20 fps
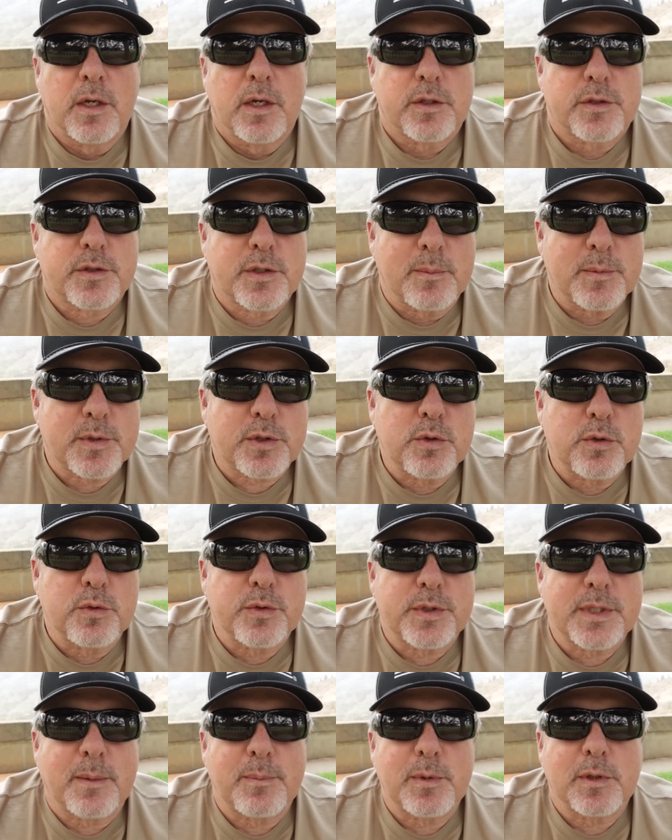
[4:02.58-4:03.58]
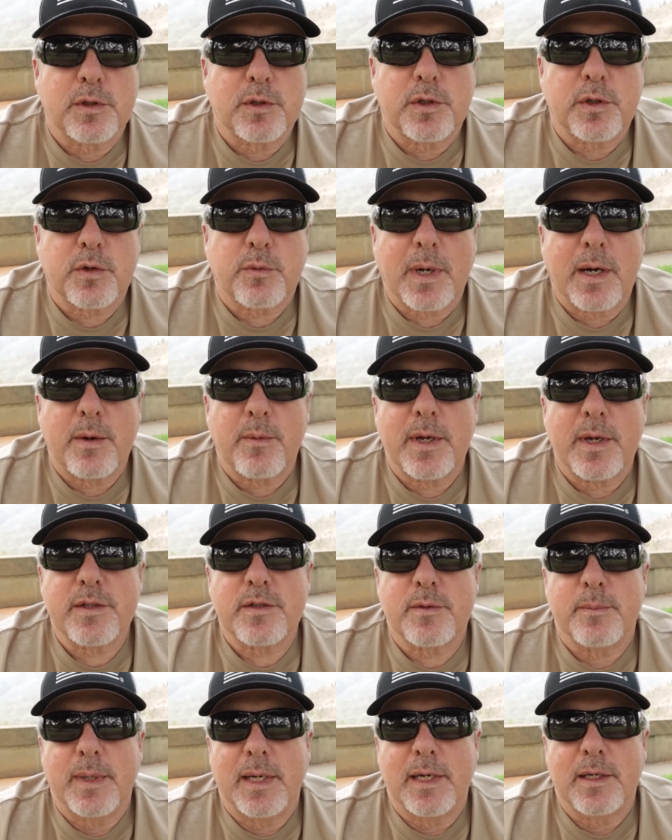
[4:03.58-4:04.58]
Some schools have you learn to write
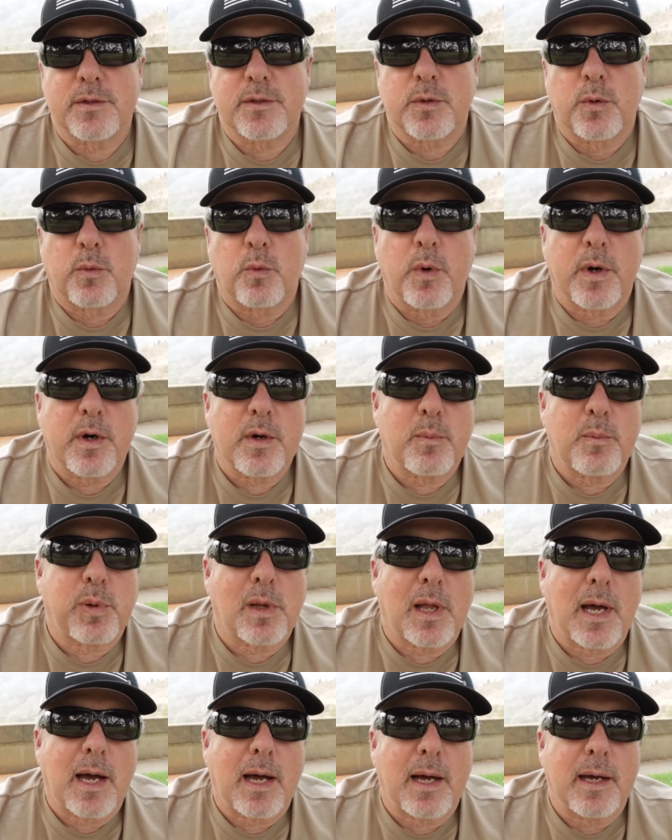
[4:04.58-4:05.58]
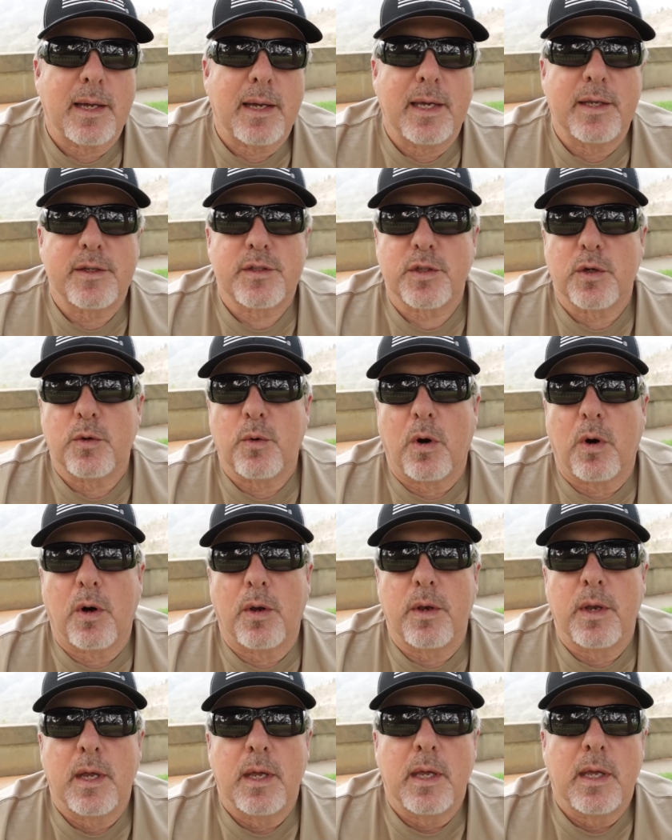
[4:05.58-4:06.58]
resumes, where to apply, and so
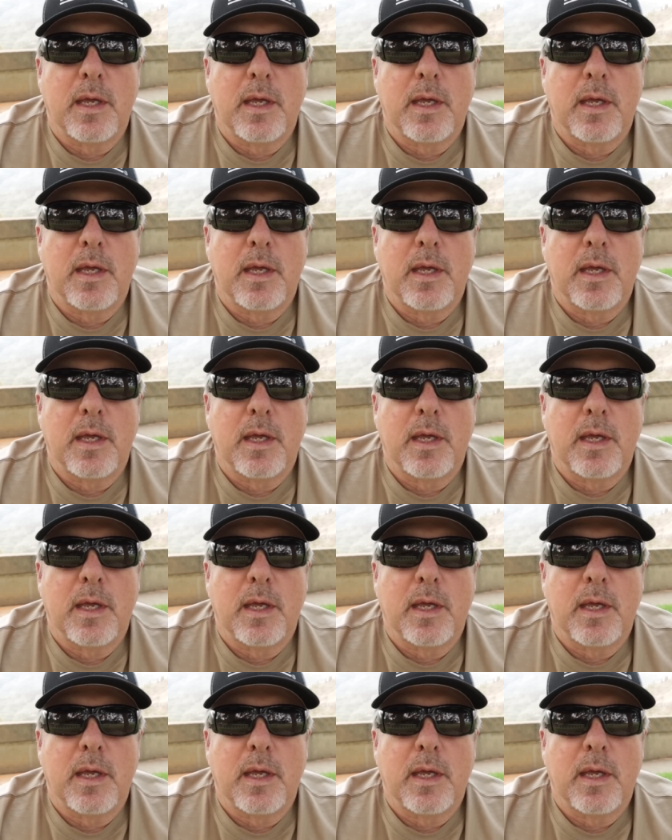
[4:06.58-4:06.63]
on.